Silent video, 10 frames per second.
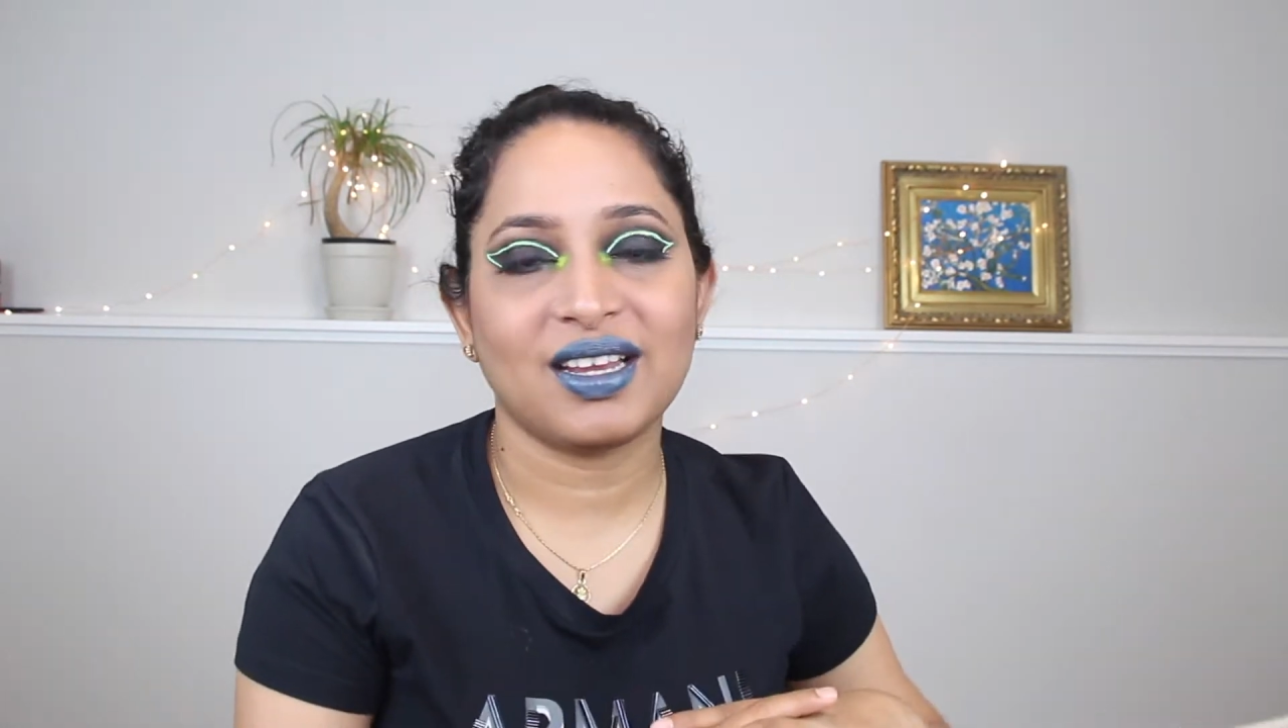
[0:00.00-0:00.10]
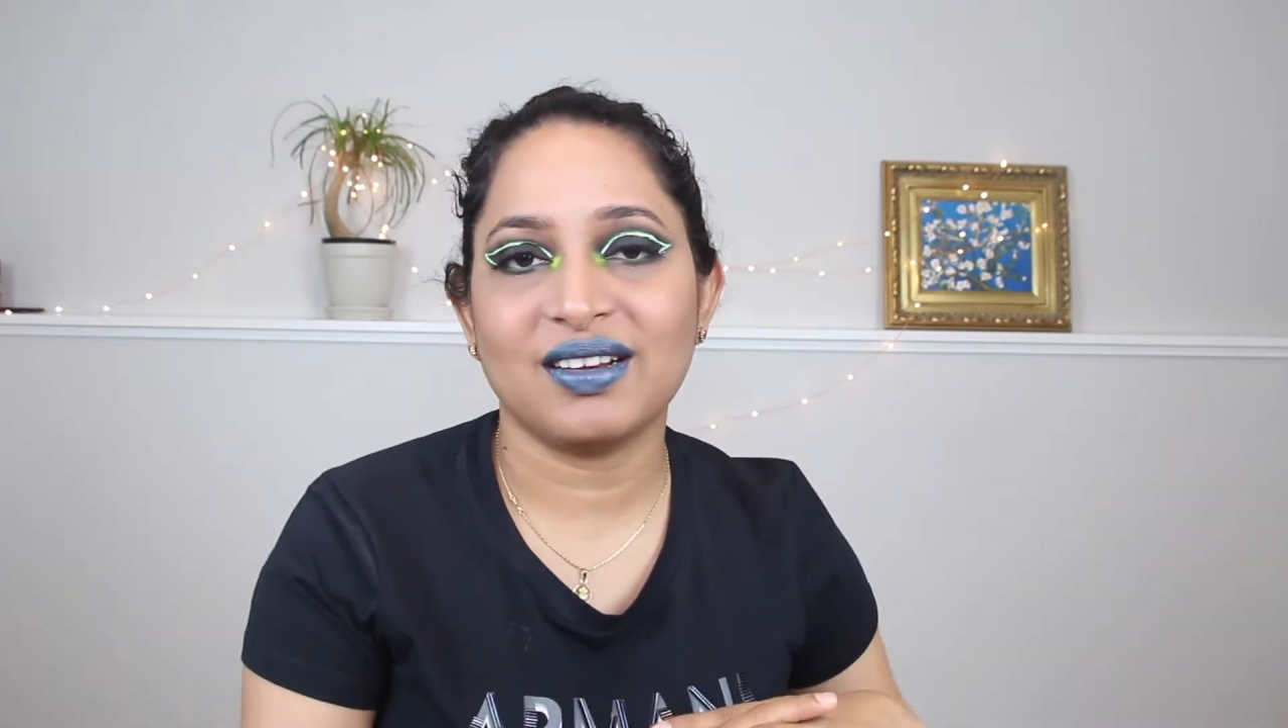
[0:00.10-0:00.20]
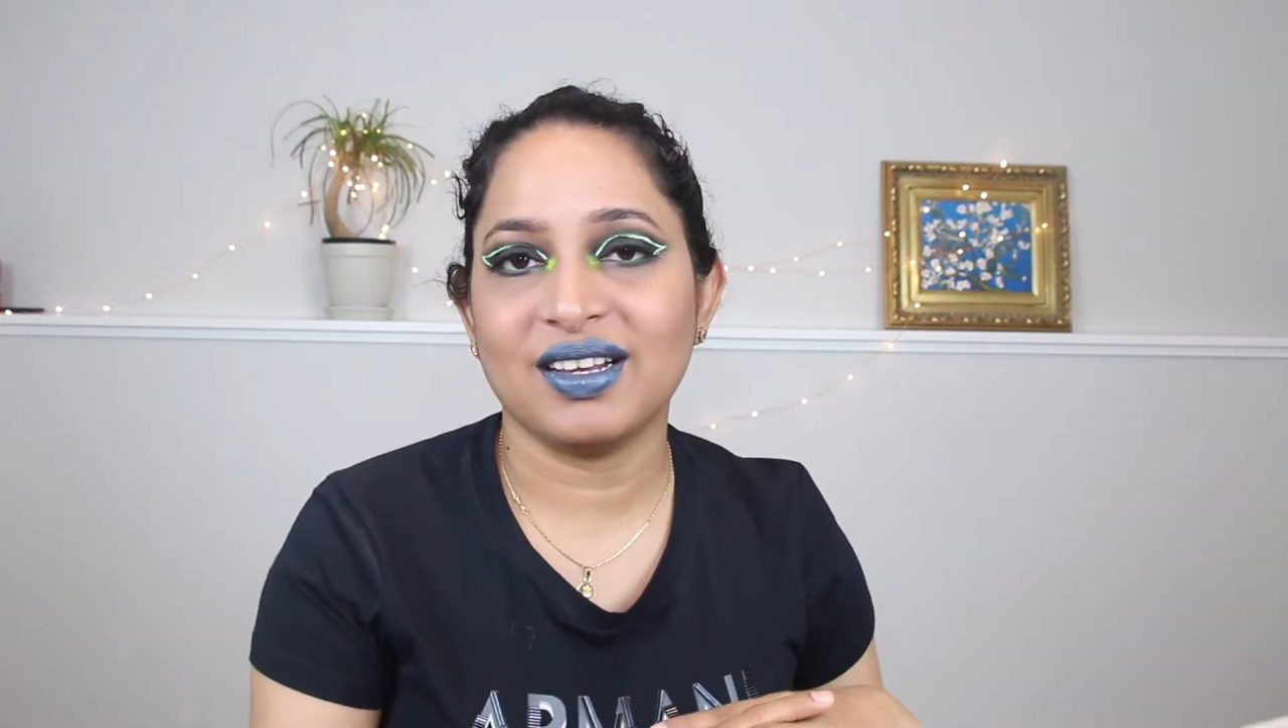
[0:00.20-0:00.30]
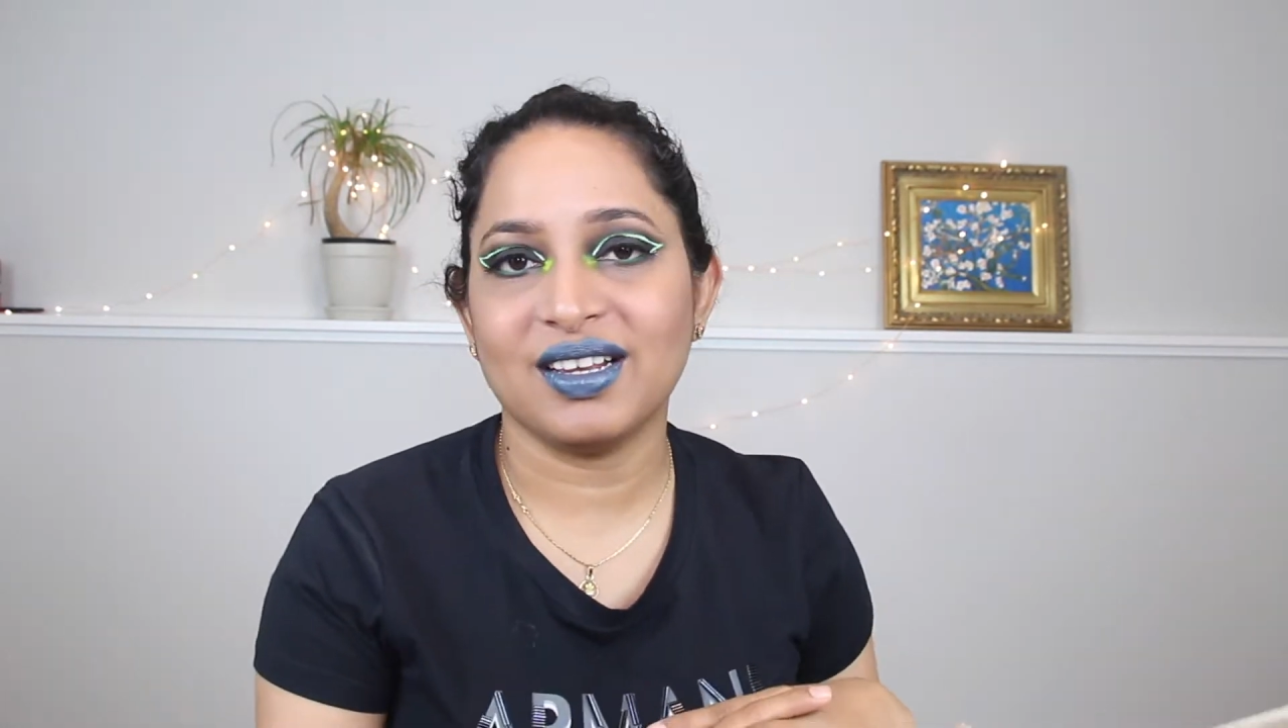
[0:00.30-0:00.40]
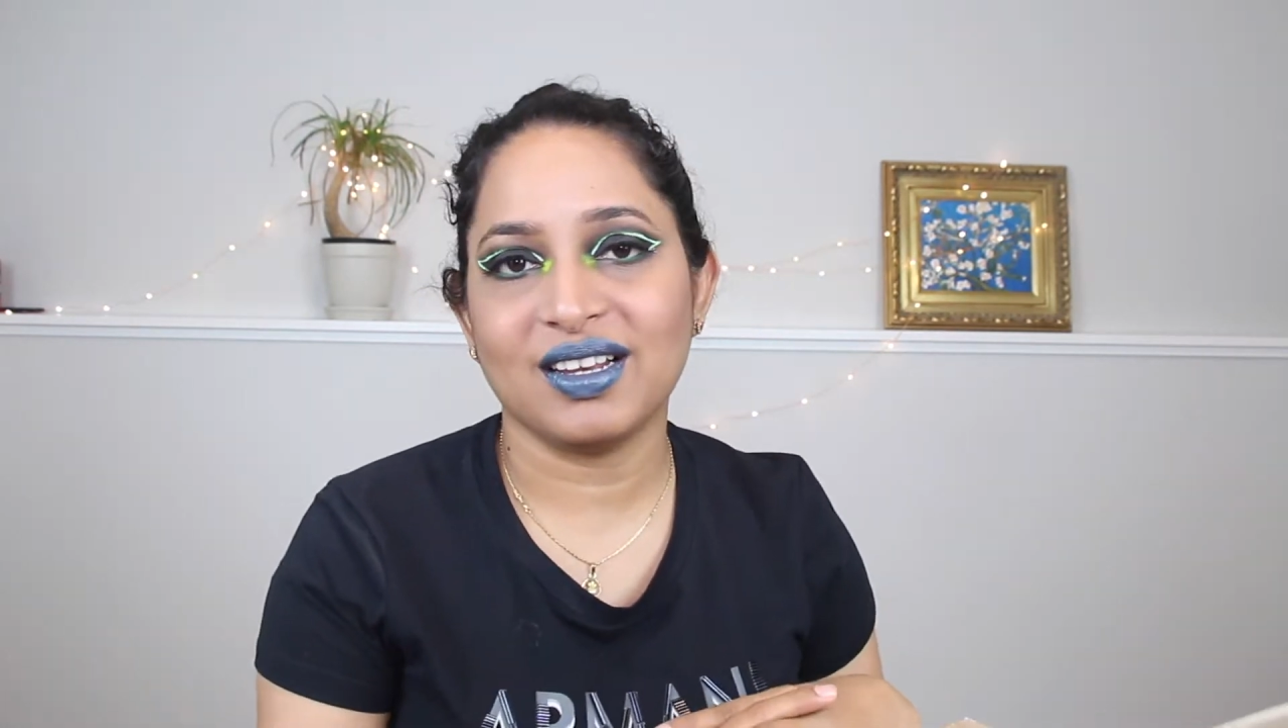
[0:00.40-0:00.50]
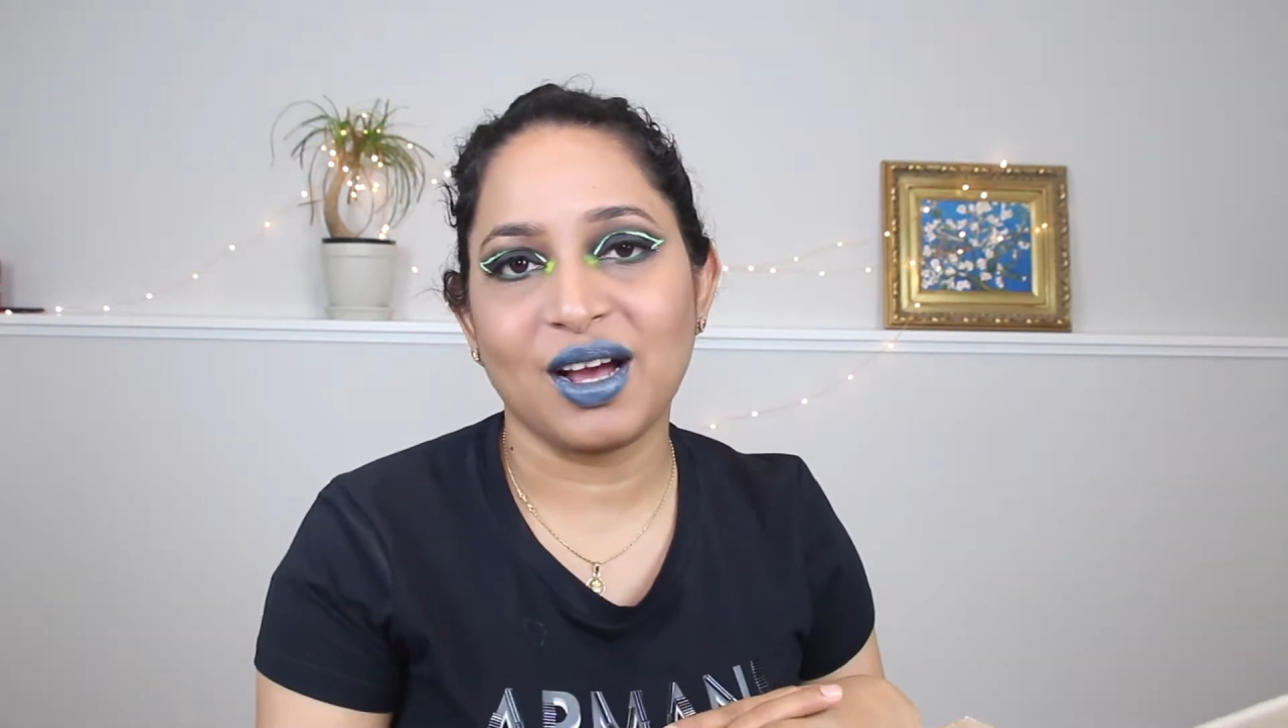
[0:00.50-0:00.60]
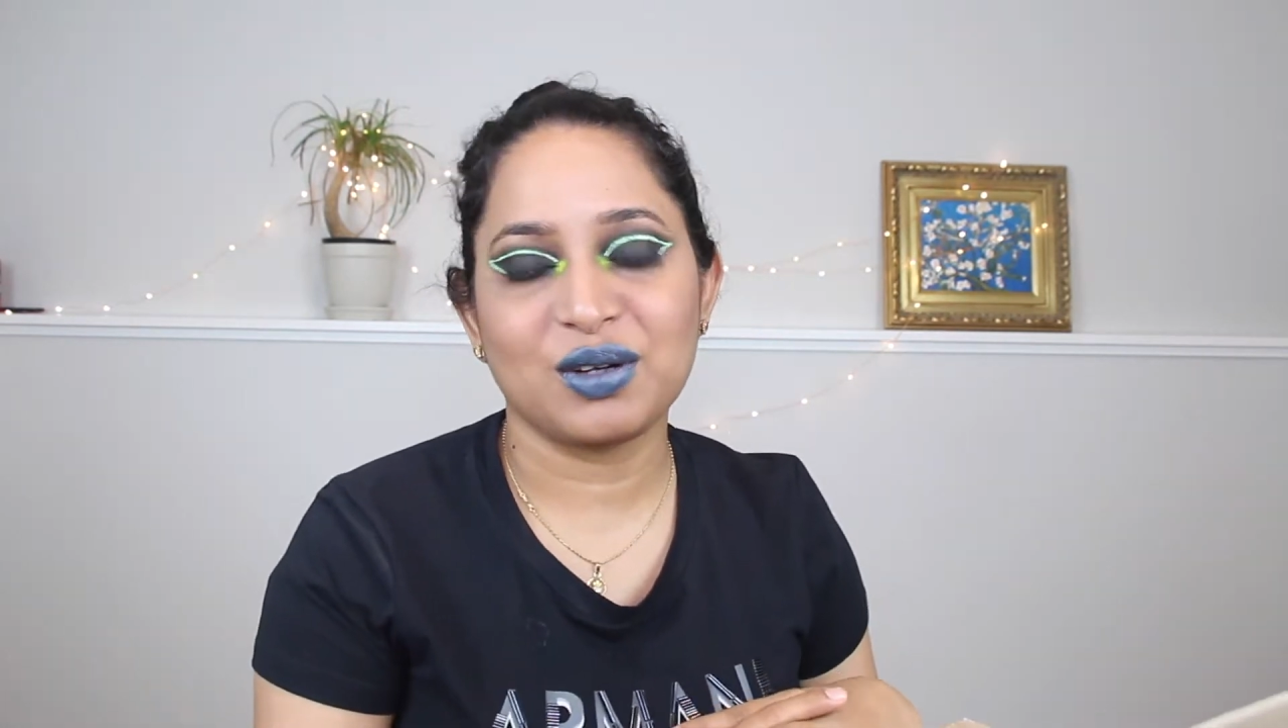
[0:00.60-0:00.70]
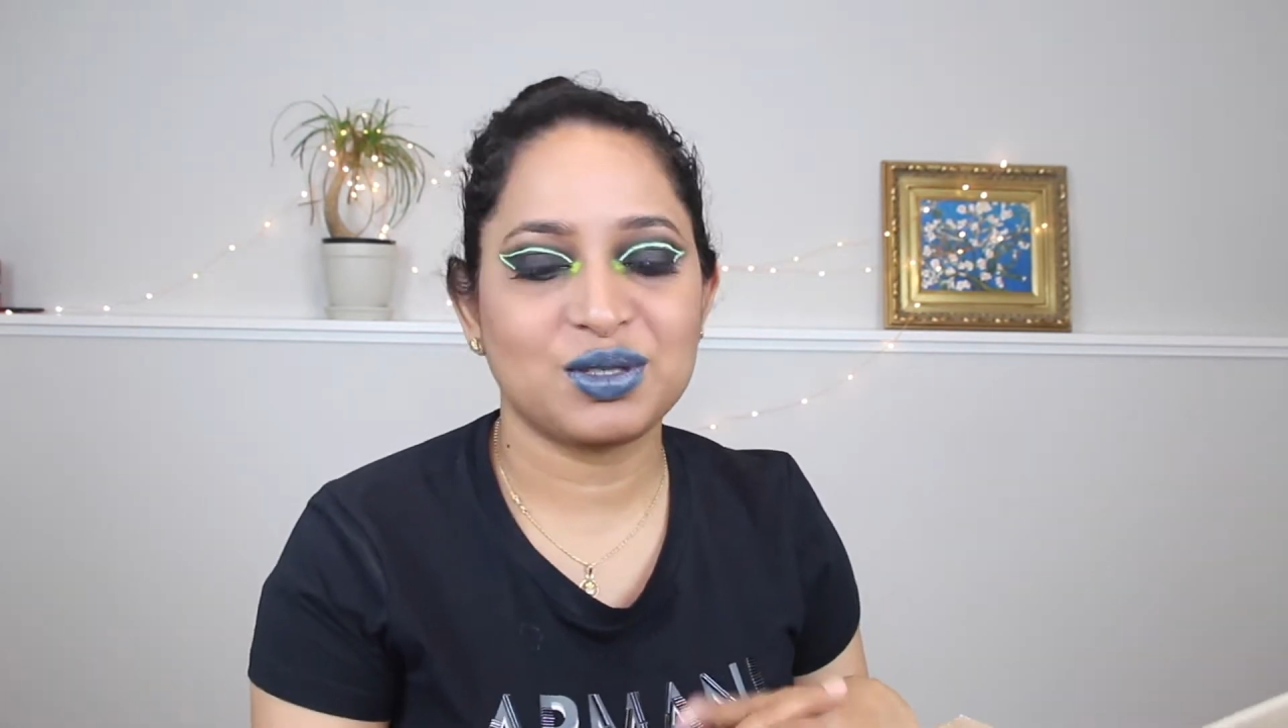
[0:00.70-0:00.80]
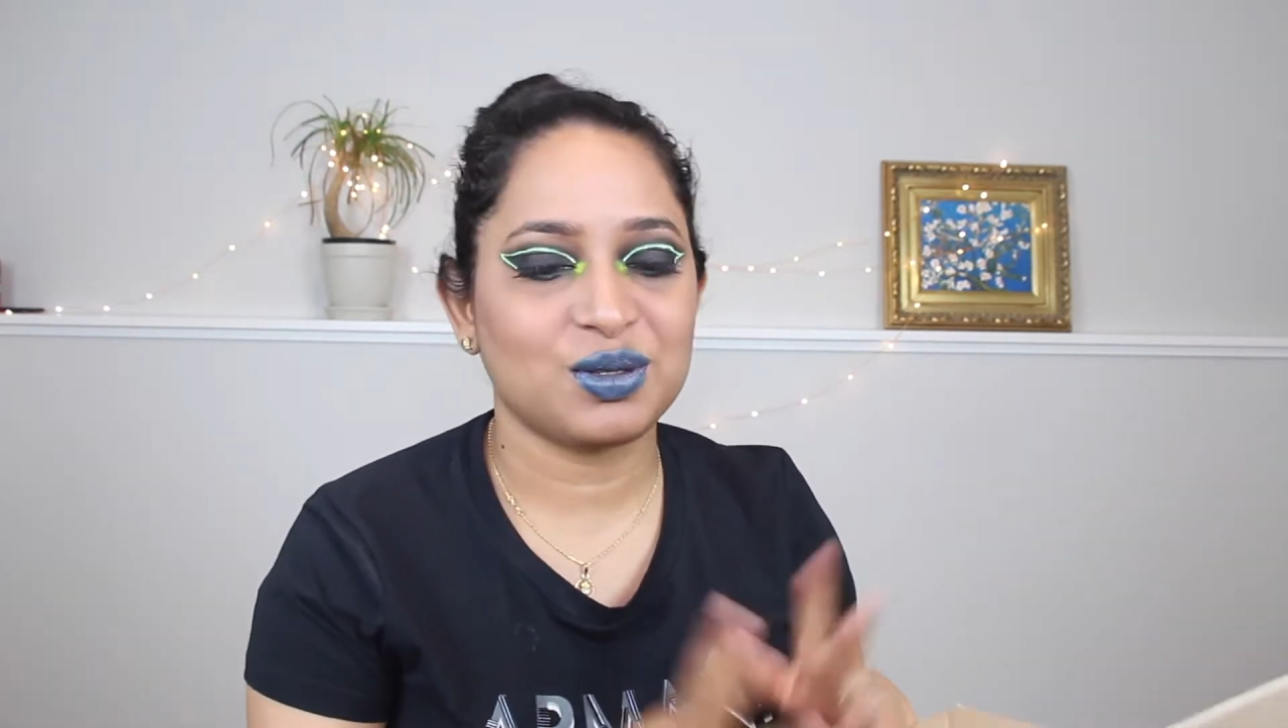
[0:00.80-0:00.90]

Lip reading: really loved,